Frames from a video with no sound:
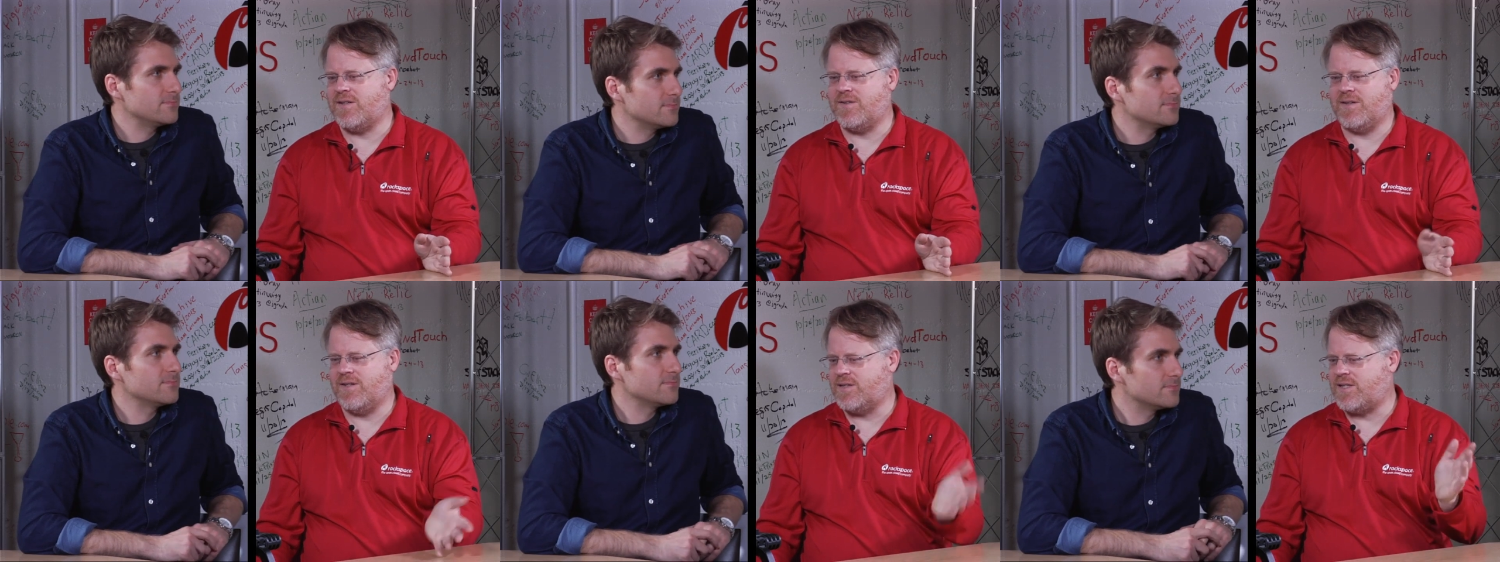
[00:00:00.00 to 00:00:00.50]

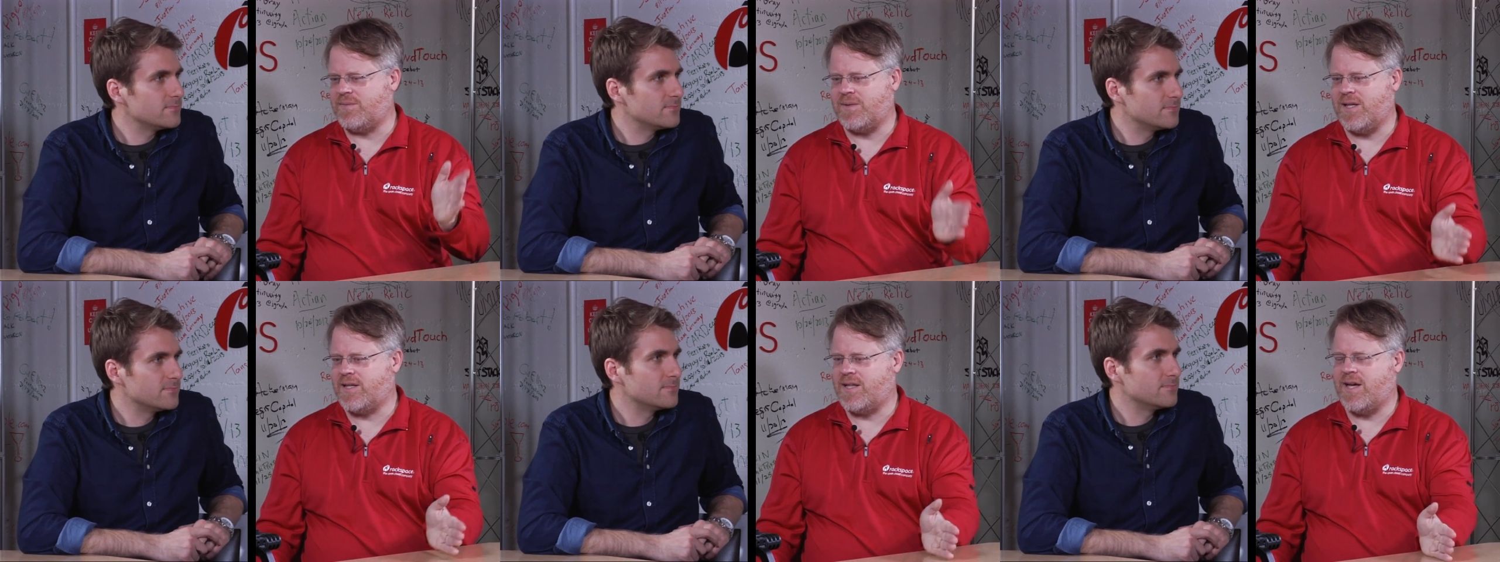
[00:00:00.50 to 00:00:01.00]
Speaker 1: or something
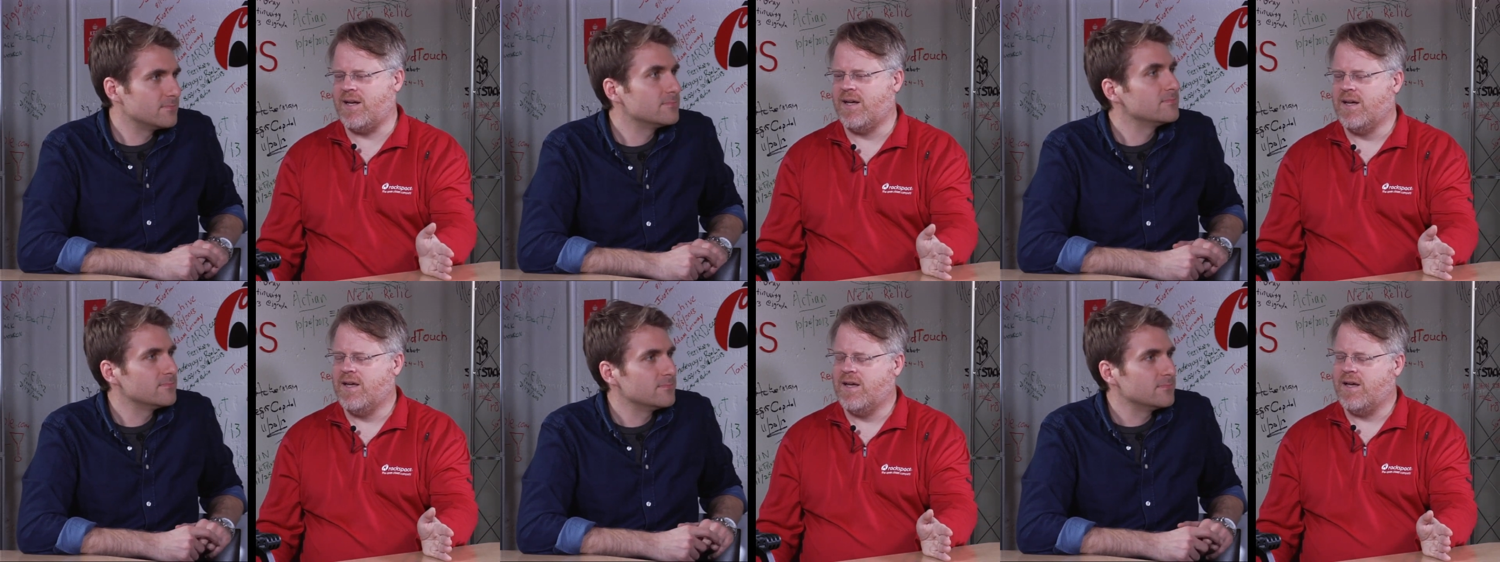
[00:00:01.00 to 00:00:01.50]
like that,
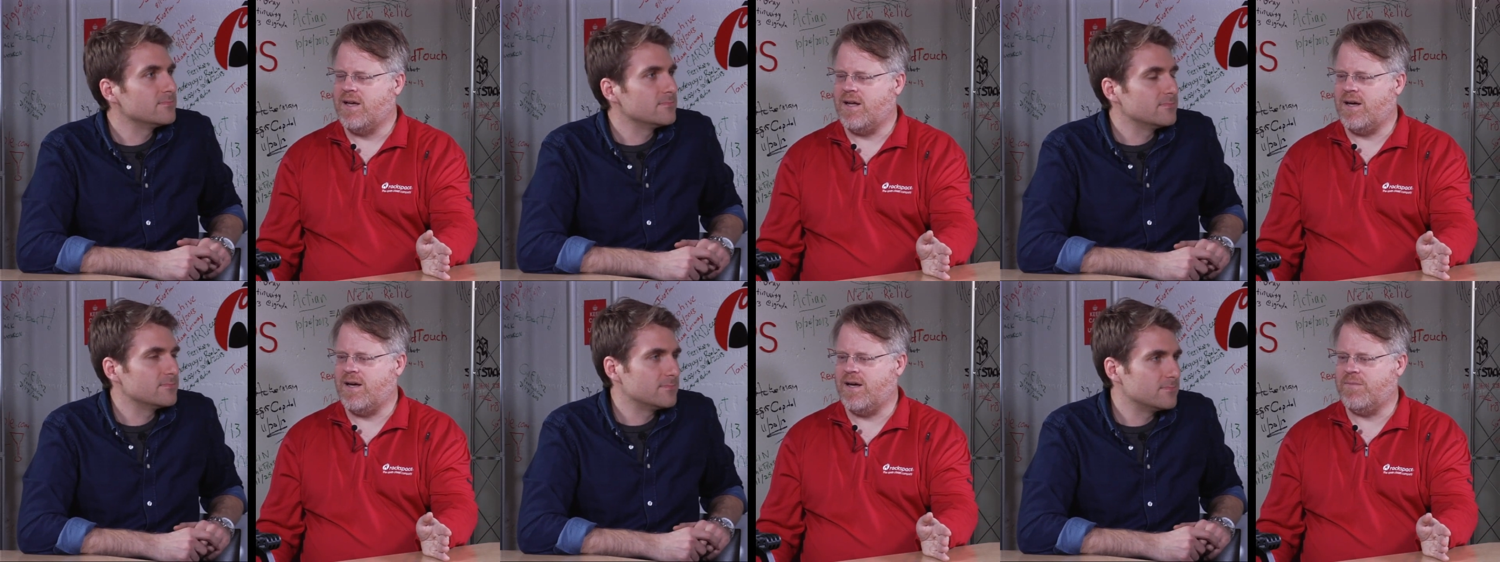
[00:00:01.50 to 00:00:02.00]

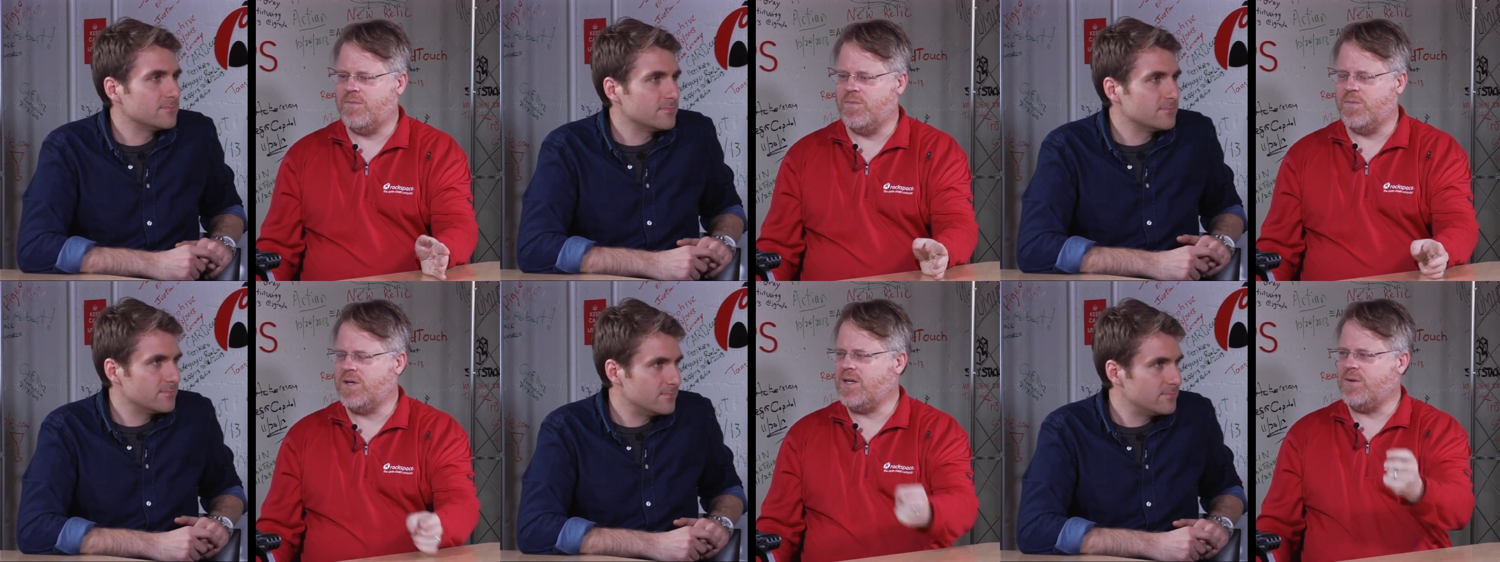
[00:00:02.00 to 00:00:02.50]
um,
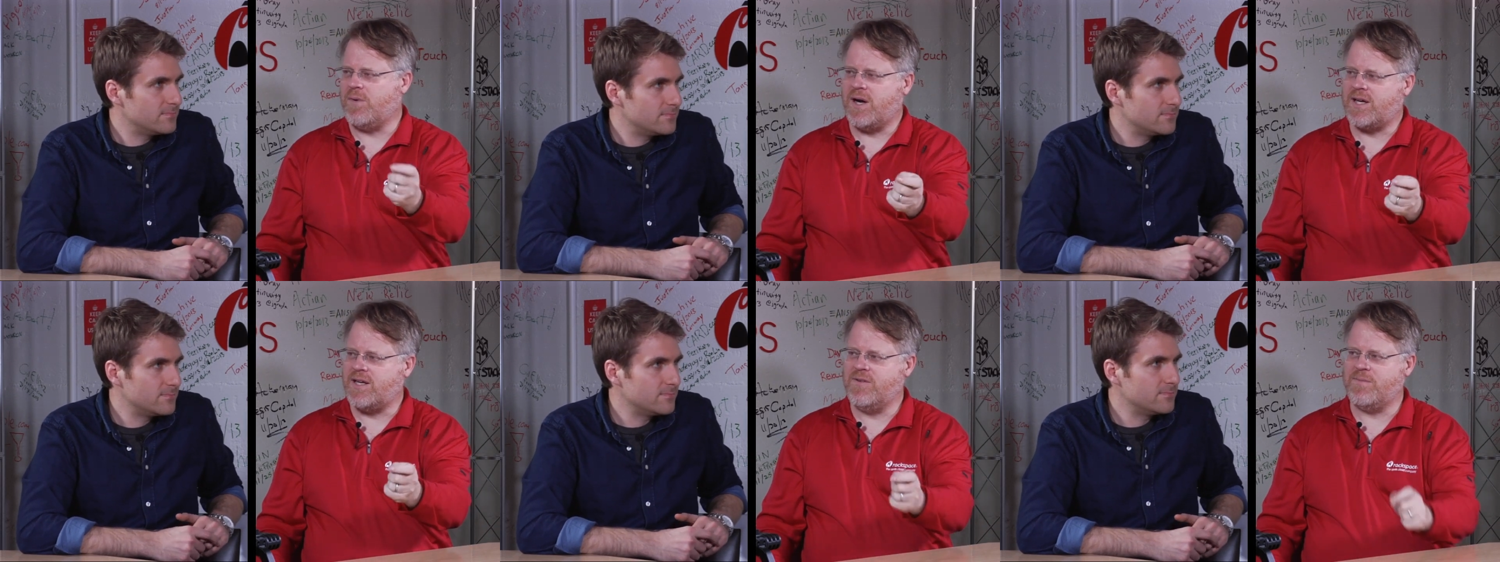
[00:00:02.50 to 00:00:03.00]
we're going to
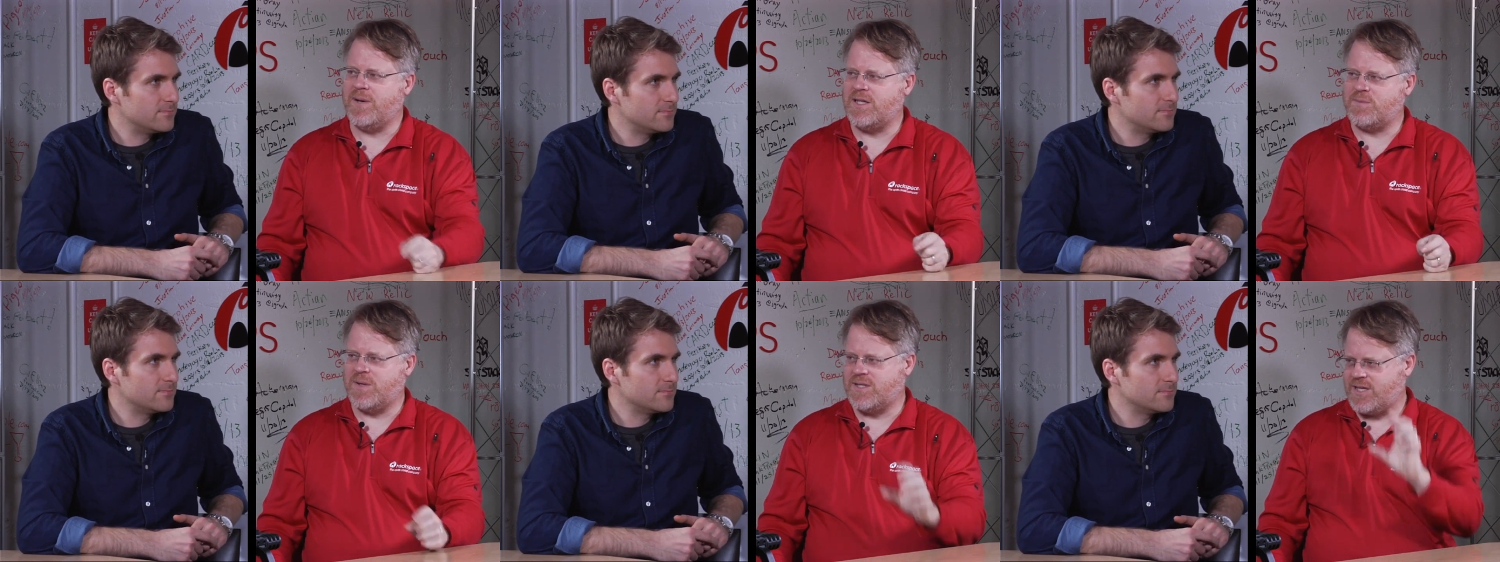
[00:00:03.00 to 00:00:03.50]
walk into a
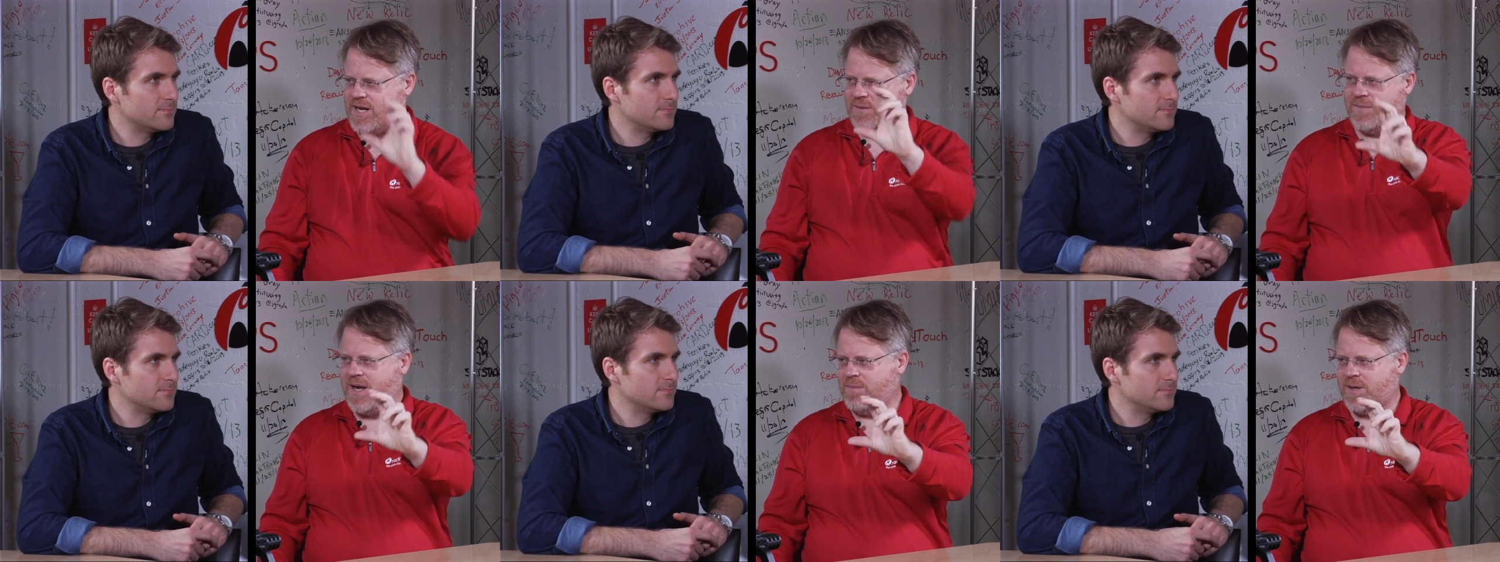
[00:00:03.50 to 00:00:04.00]
baseball stadium,
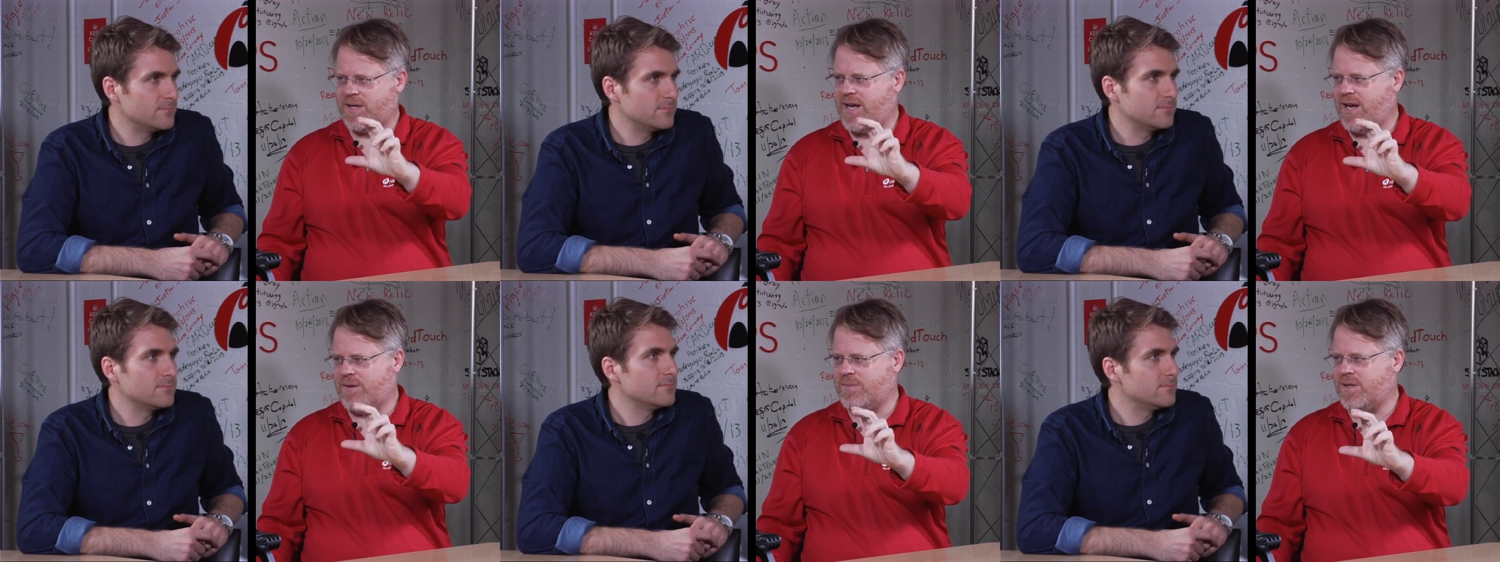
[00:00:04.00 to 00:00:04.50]
aim our
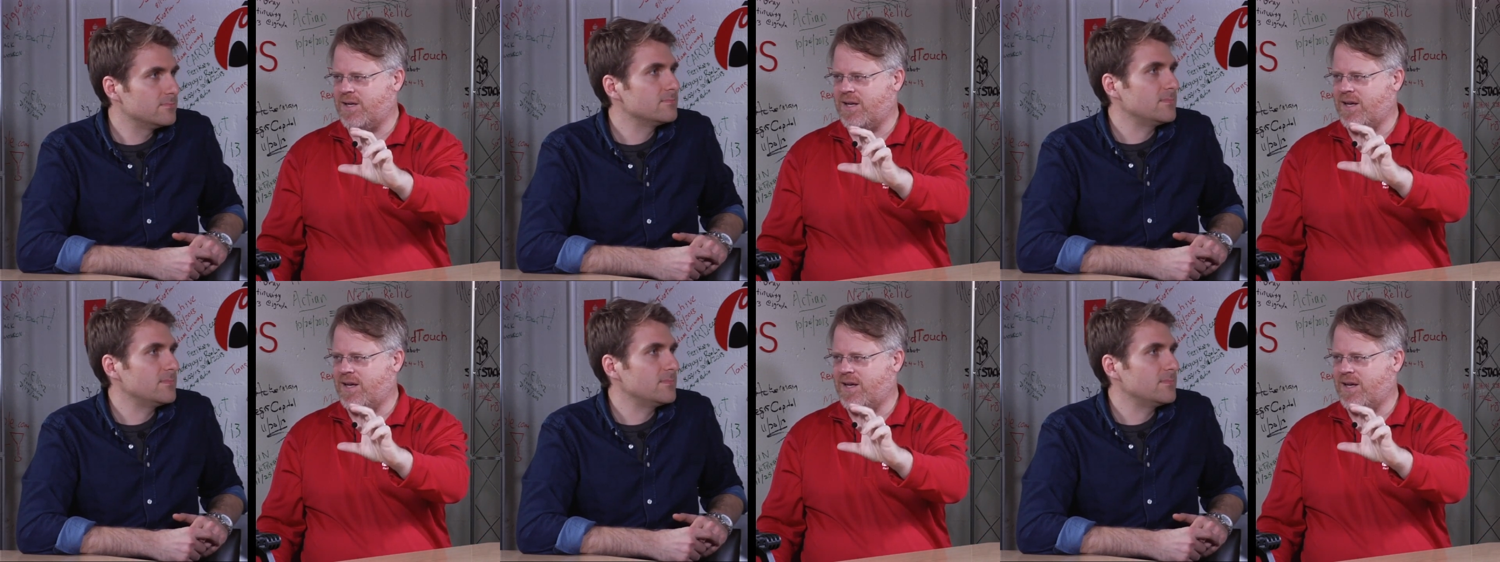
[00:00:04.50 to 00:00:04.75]
camera